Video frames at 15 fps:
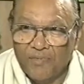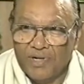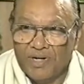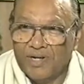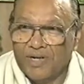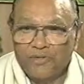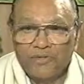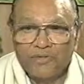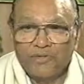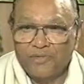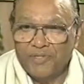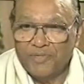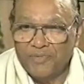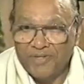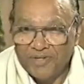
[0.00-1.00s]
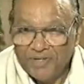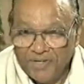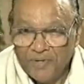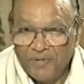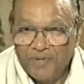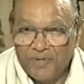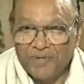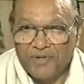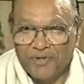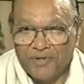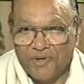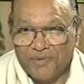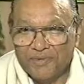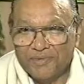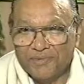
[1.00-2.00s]
Well, I don't want to make any commitment
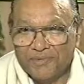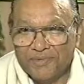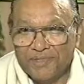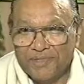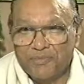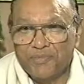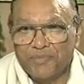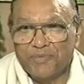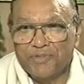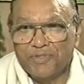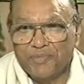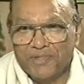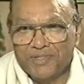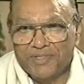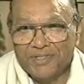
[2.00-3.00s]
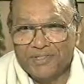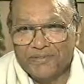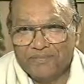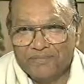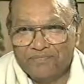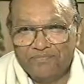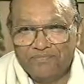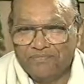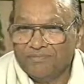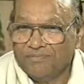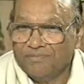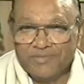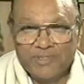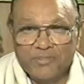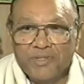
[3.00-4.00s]
now. Because no, don't make a commitment,
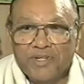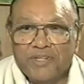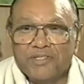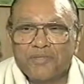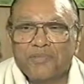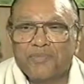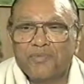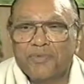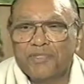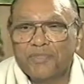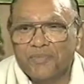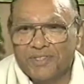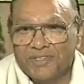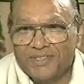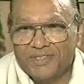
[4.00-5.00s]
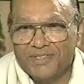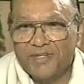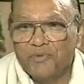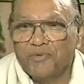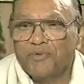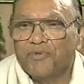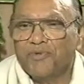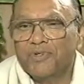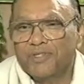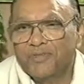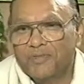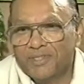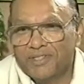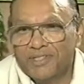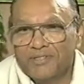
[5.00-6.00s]
but tell me, do you think you'll succeed? Before
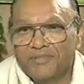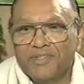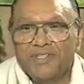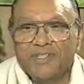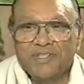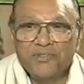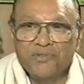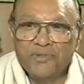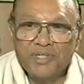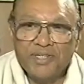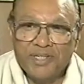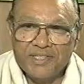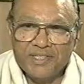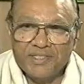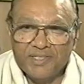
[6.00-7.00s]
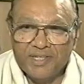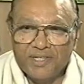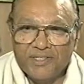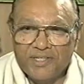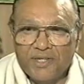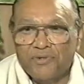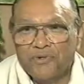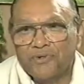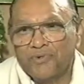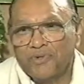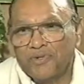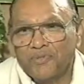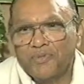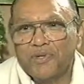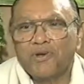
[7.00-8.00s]
the budget, when he is doing an exercise, I don't
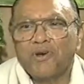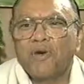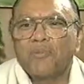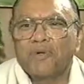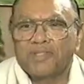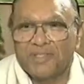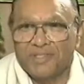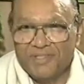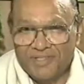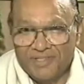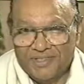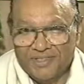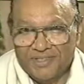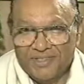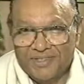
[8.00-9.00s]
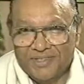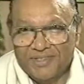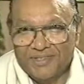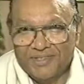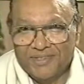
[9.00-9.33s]
want to make comments on this, you see.